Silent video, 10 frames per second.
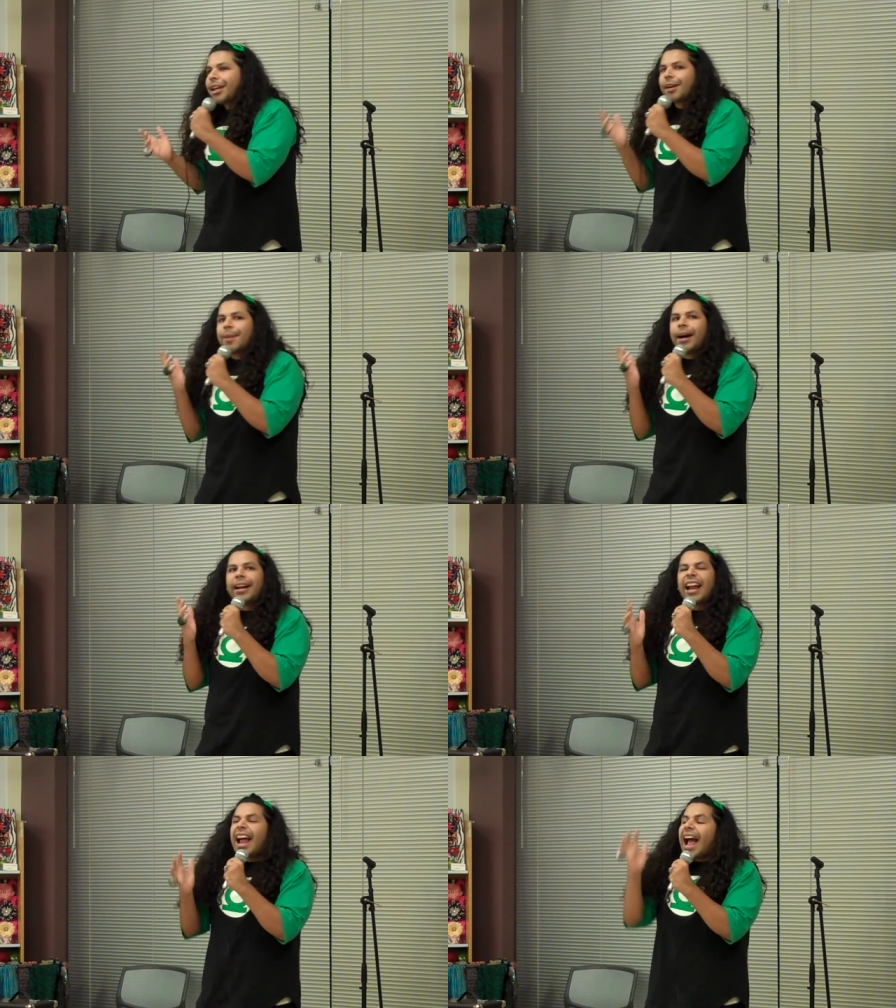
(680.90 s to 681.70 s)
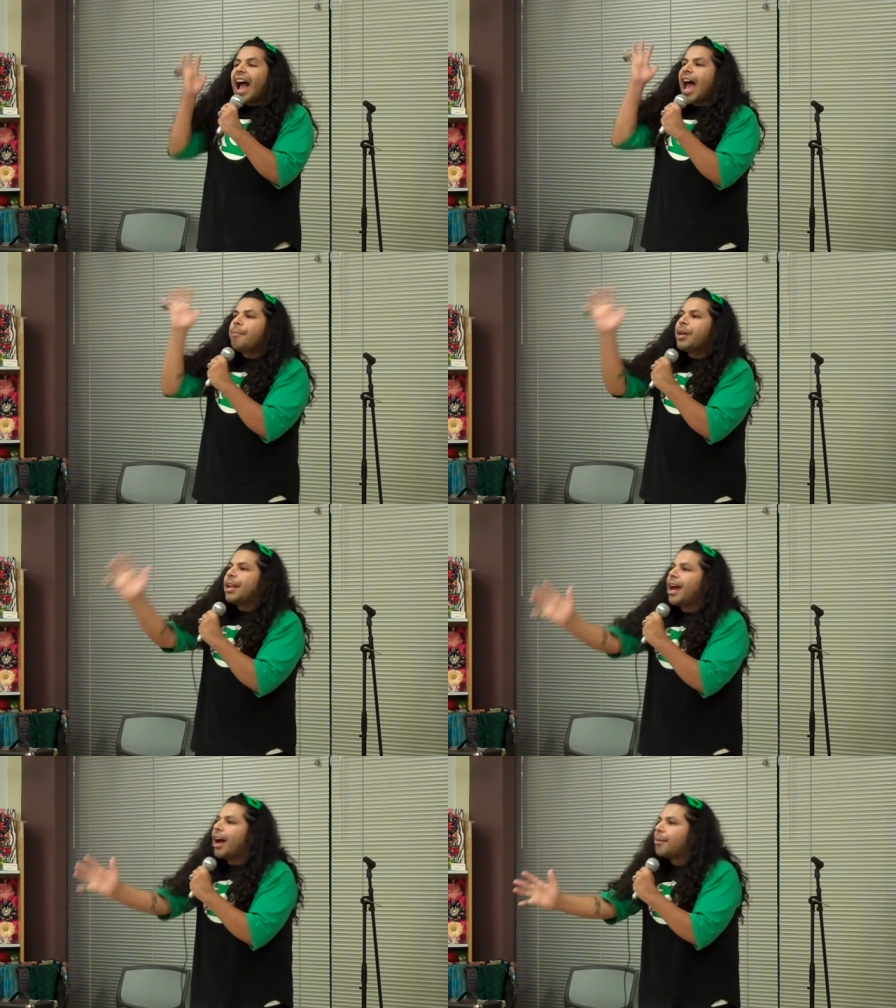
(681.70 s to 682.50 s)
Think about it.
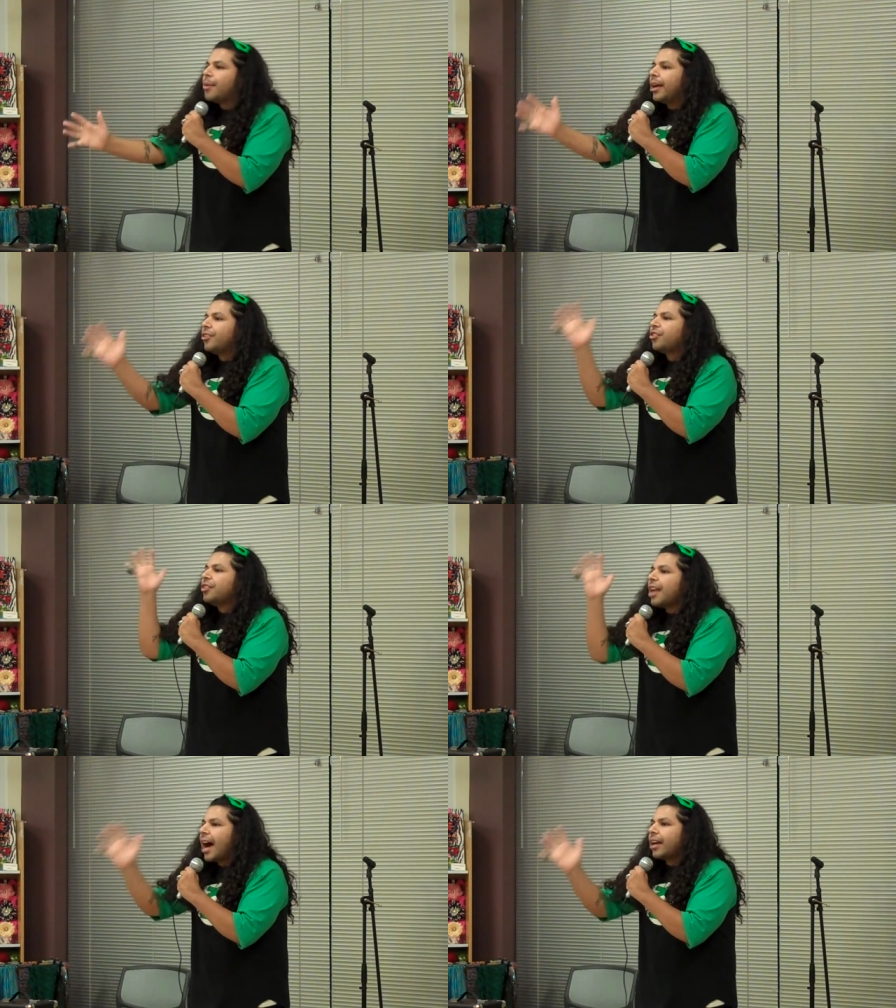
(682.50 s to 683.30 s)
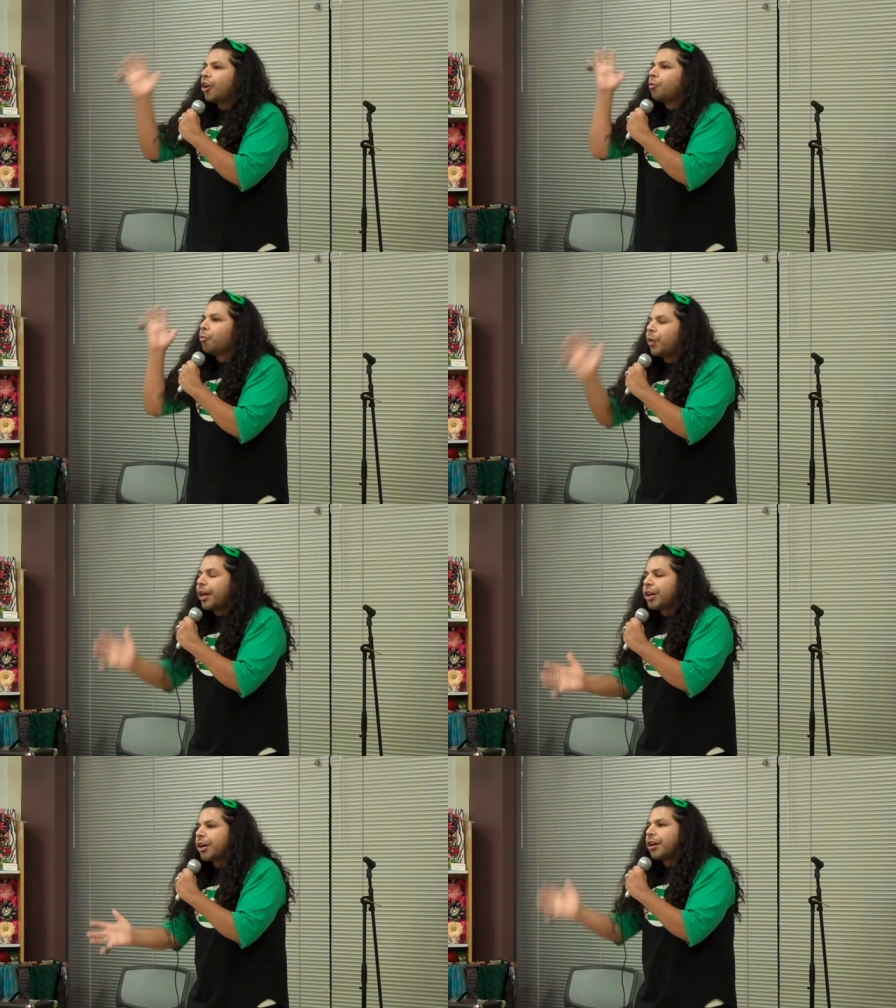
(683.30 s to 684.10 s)
Eminem is not a
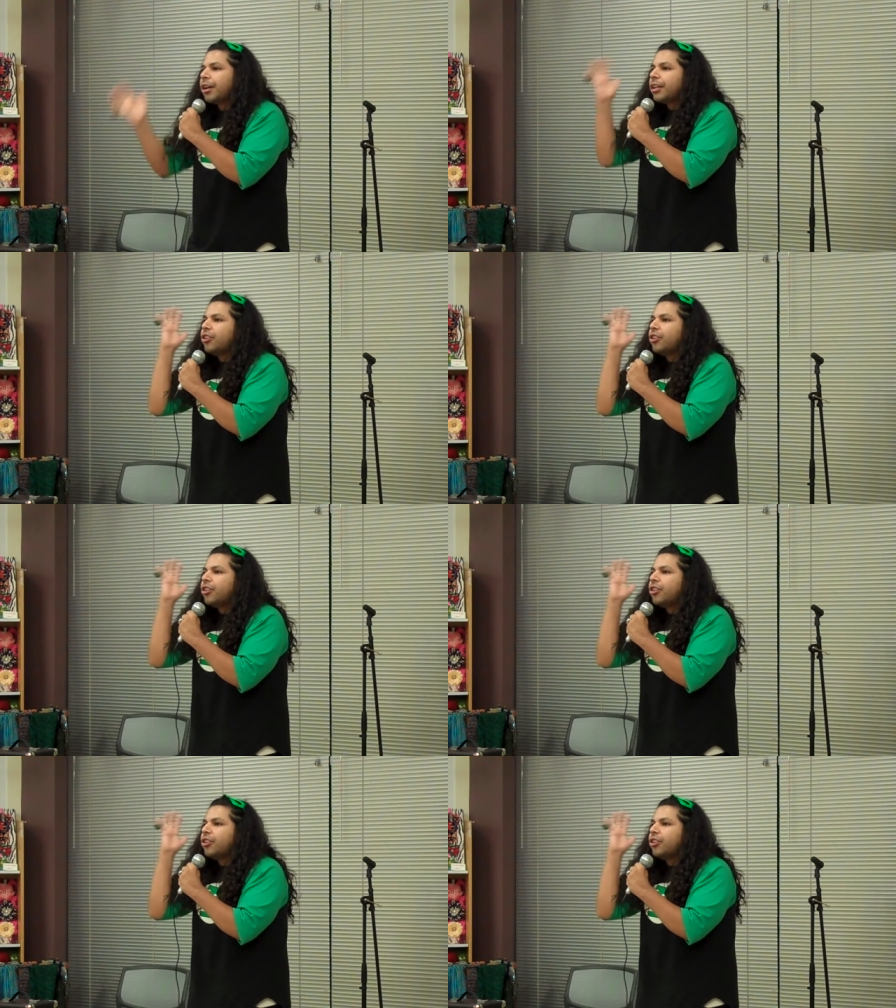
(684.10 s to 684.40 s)
wigger.